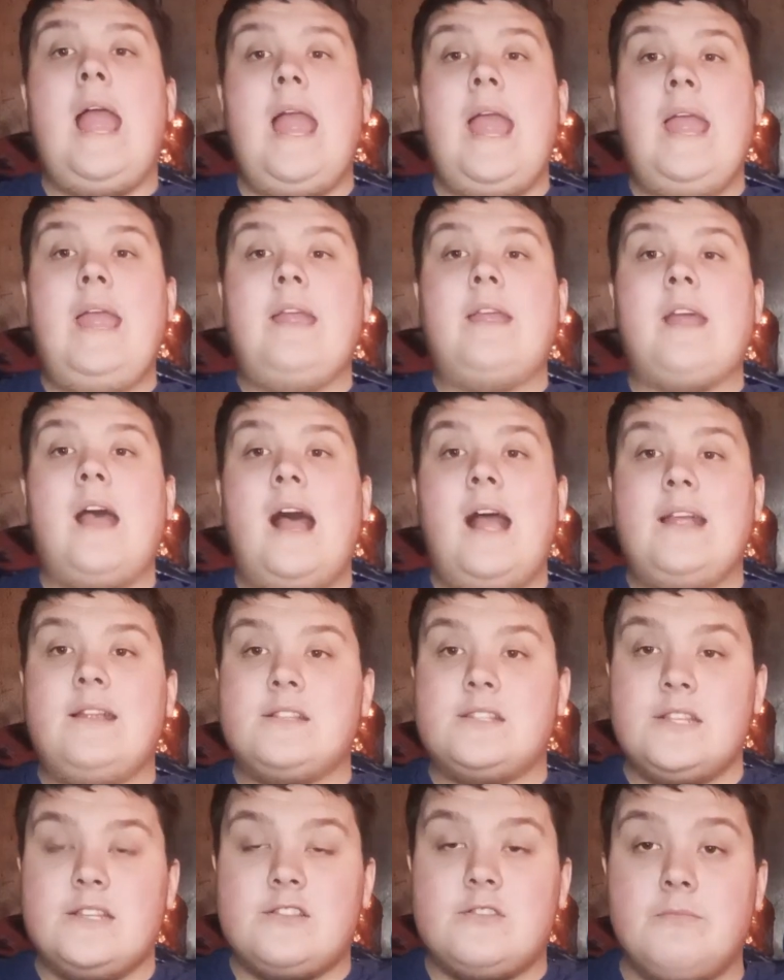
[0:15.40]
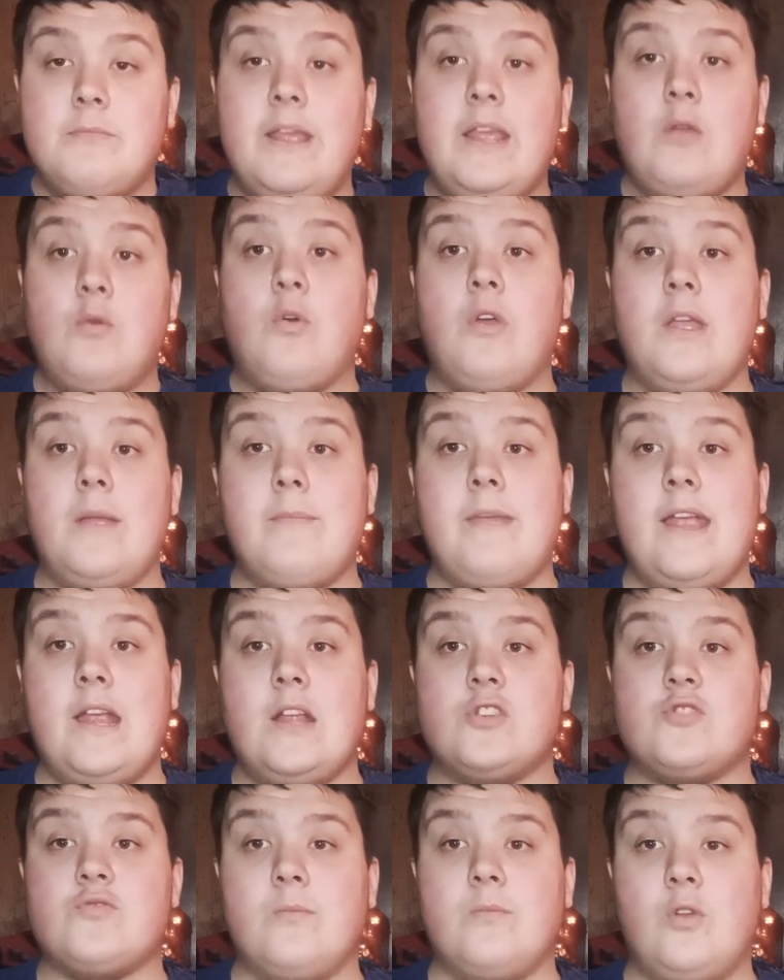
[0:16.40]
guys, it's me, William
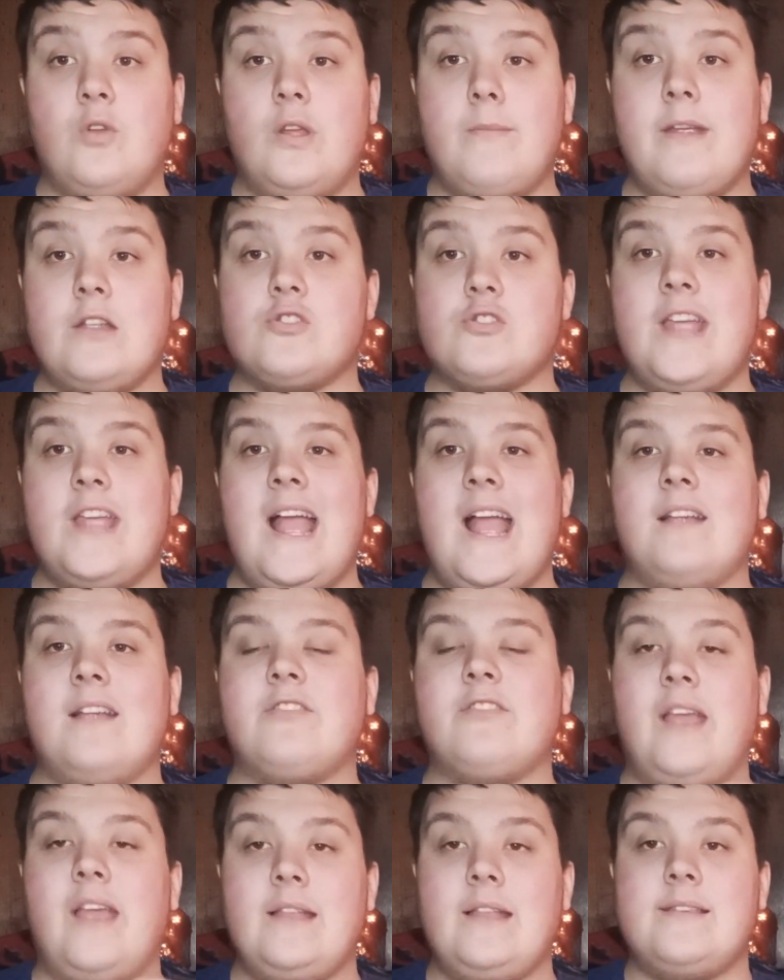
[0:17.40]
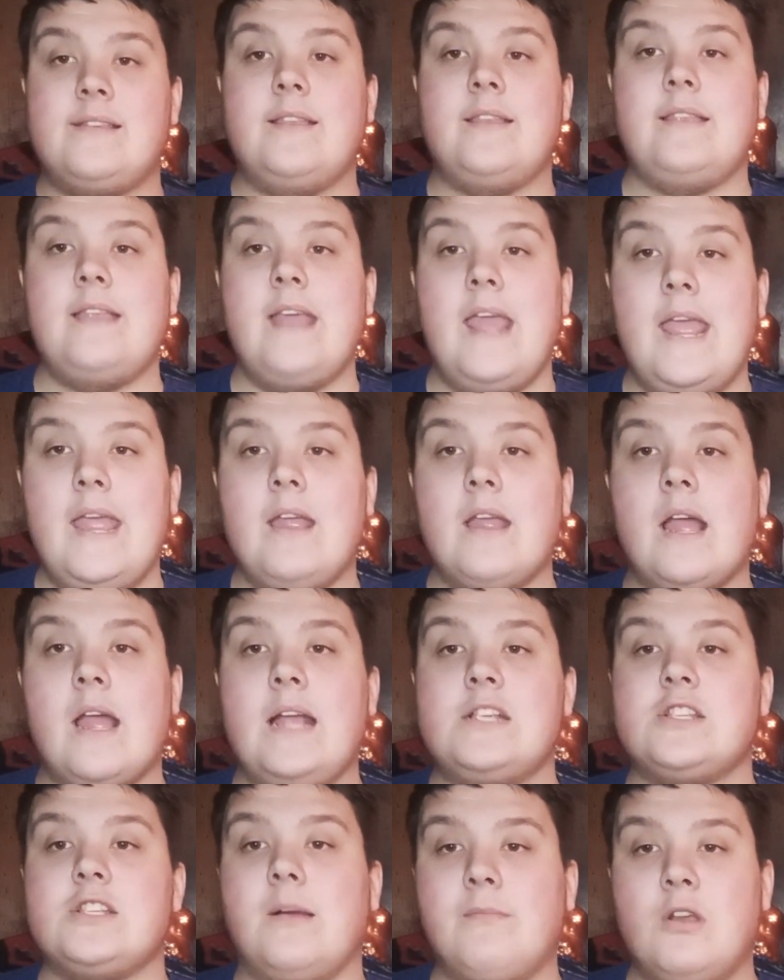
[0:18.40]
Ayers from William Ayers Reacts, and today,
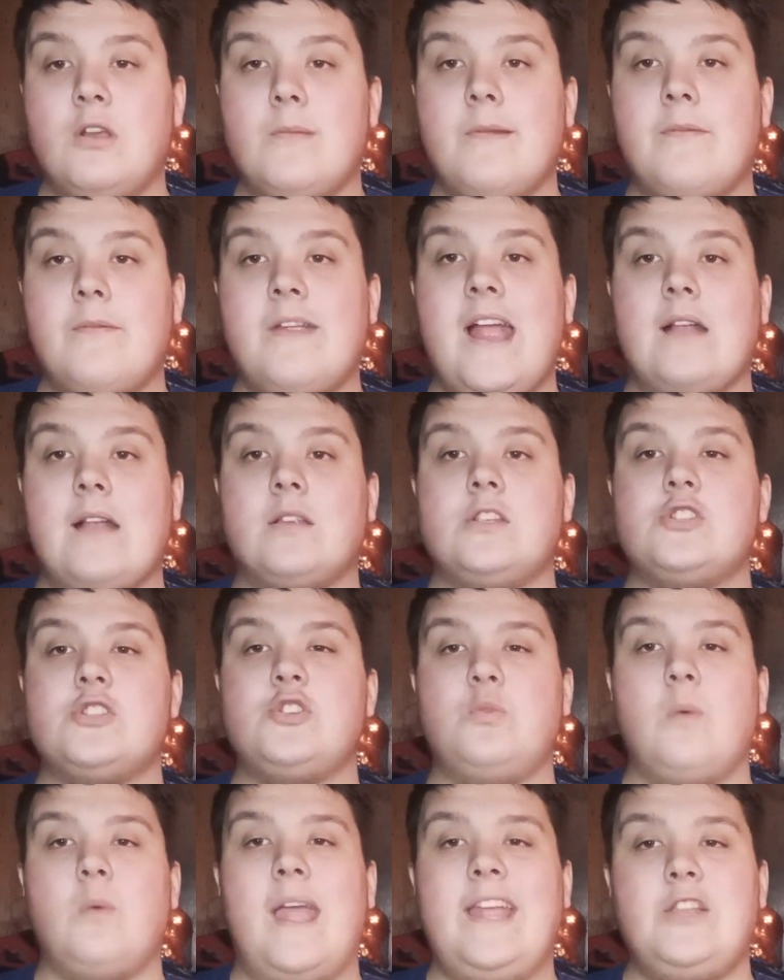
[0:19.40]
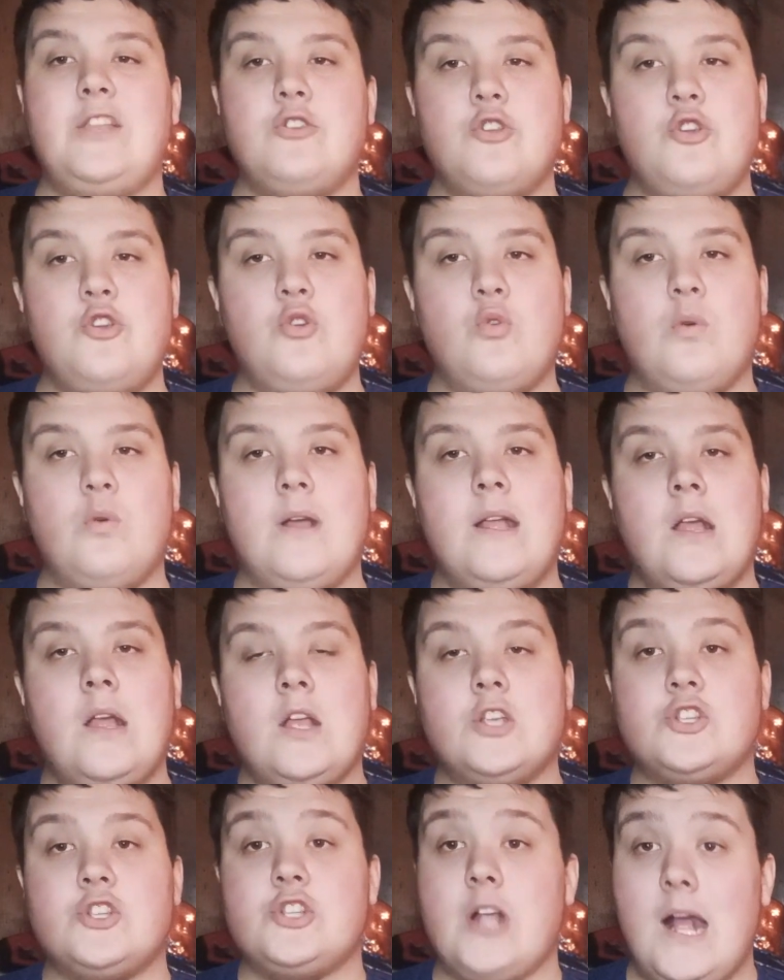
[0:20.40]
guys, I'm going to be reacting to a new
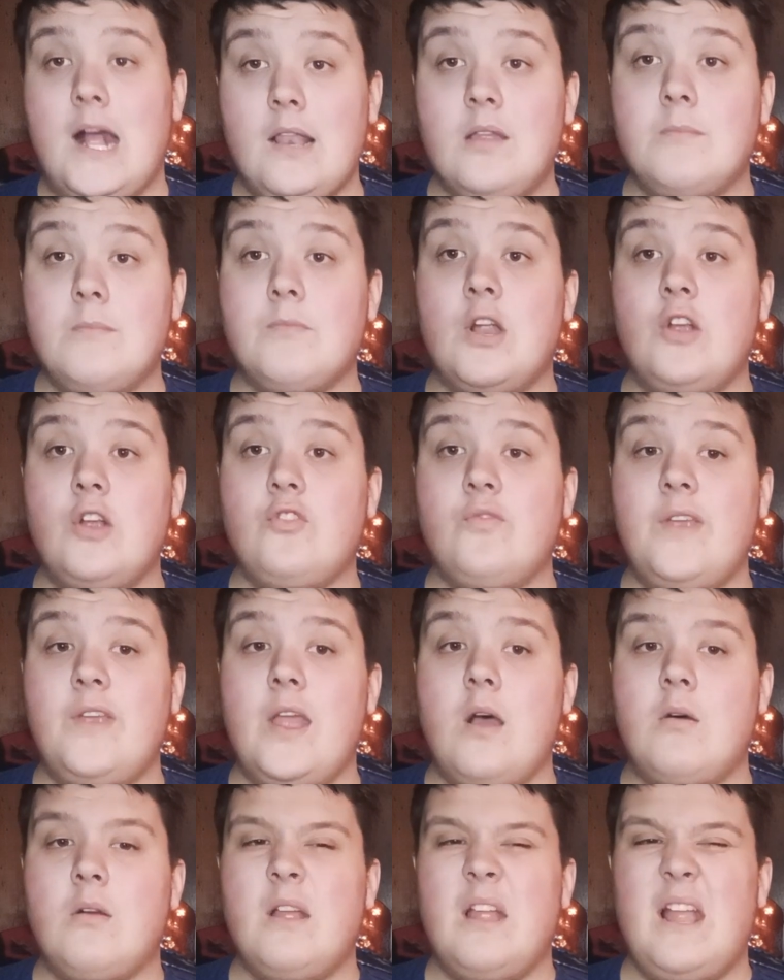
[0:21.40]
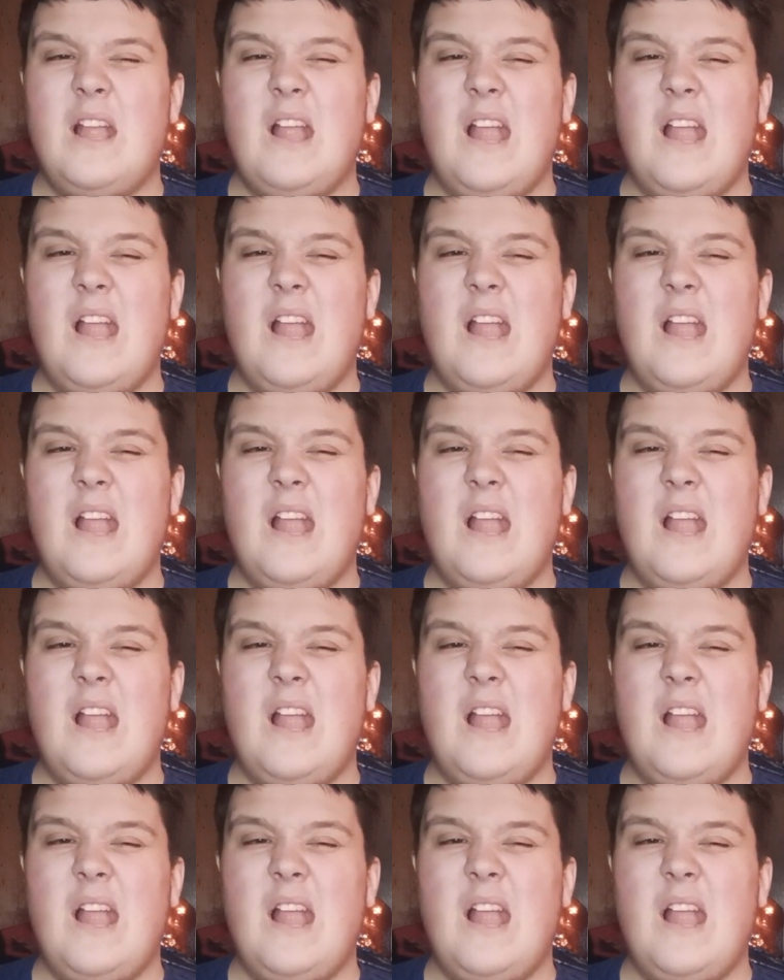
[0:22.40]
Shiloh and Bros video,